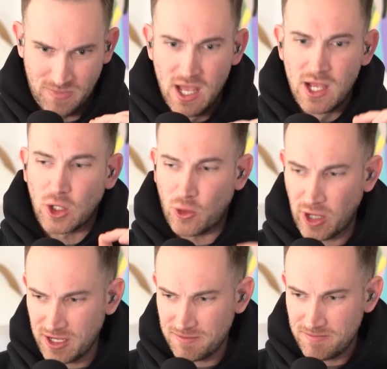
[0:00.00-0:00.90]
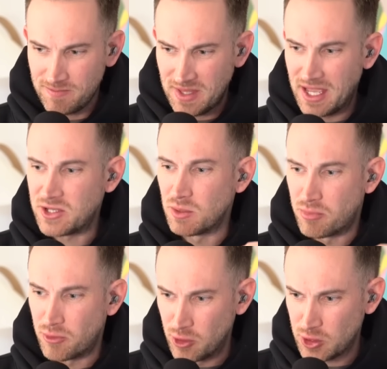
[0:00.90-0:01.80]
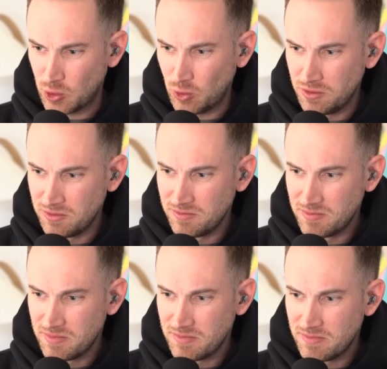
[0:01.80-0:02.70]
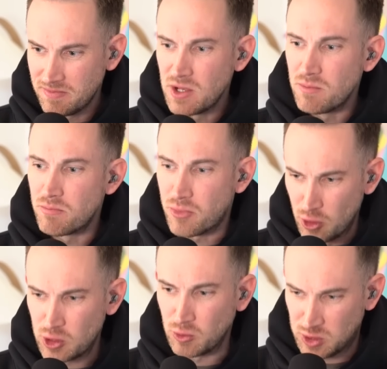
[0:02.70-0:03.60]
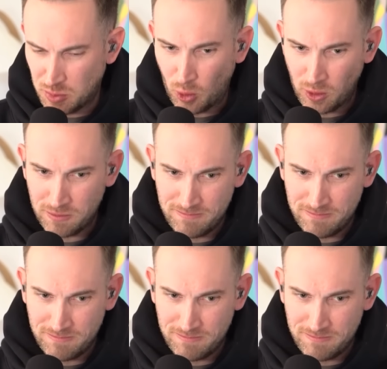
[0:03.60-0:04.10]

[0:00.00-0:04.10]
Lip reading: Cricket is a brutal, brutal sport.